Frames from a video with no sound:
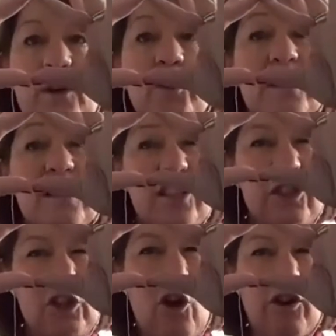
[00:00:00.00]
when you can
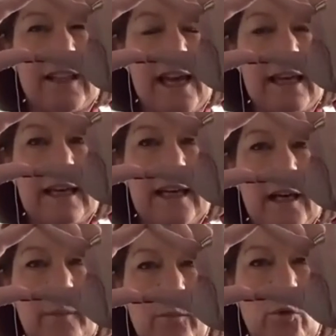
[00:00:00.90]
start taking a
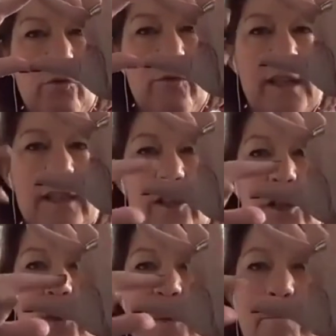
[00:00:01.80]
little bit more risk.
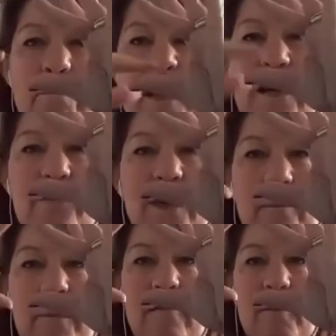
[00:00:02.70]
So the middle of
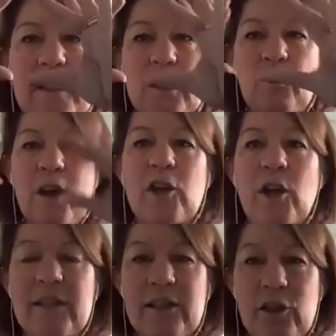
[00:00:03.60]
that pyramid is where you're
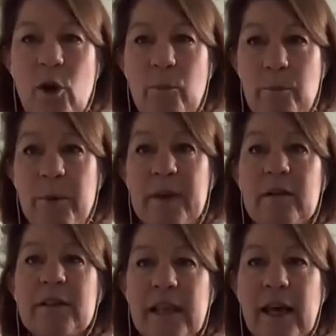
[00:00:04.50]
going to start
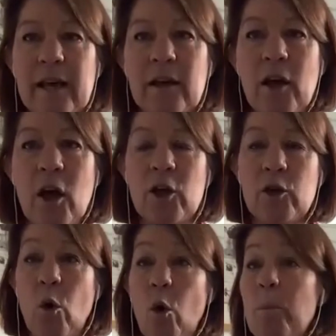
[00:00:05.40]
building
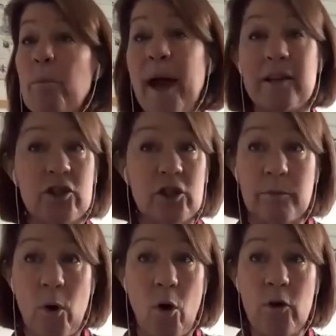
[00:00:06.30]
your pension
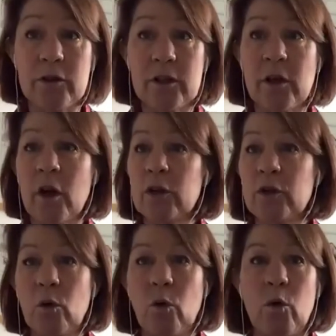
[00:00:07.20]
pot,
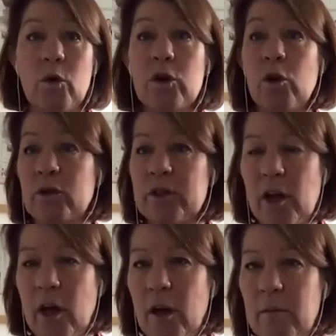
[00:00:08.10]
your
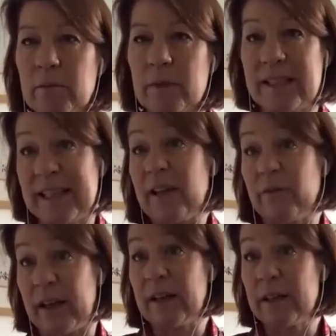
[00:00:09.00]
long-term
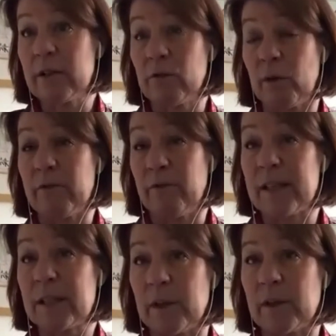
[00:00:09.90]
savings through
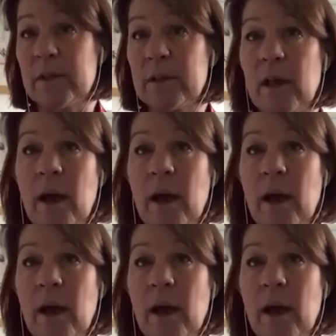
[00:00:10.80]
investment.